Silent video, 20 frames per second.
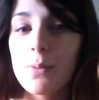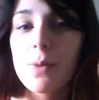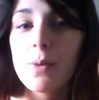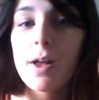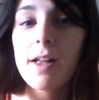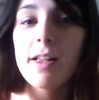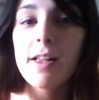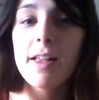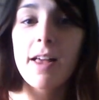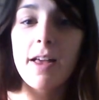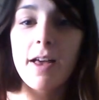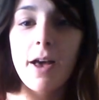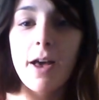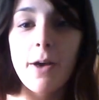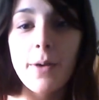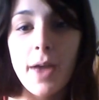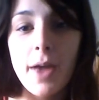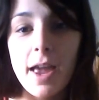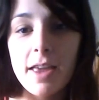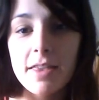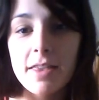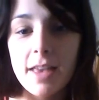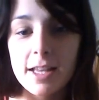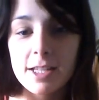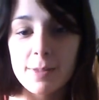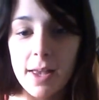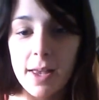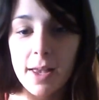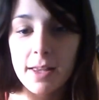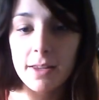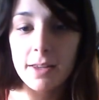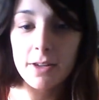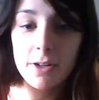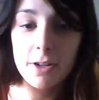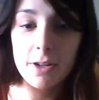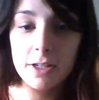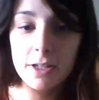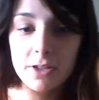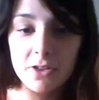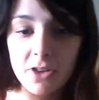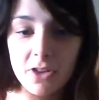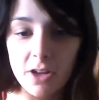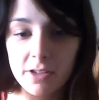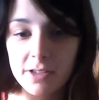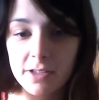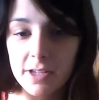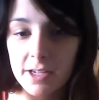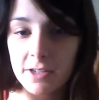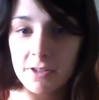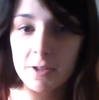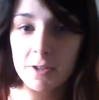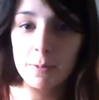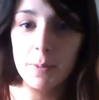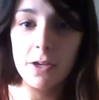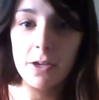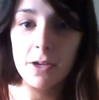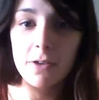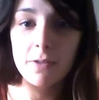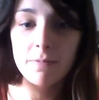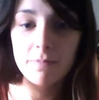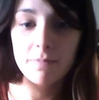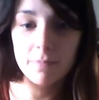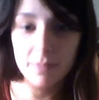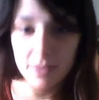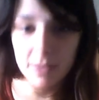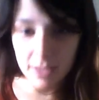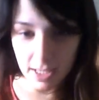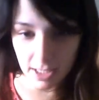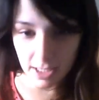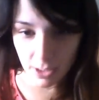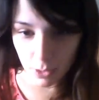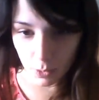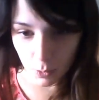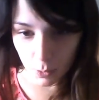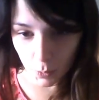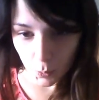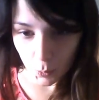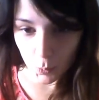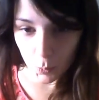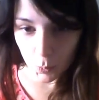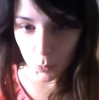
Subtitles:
Well, okay, that's my little initial consultation spiel. Thank you.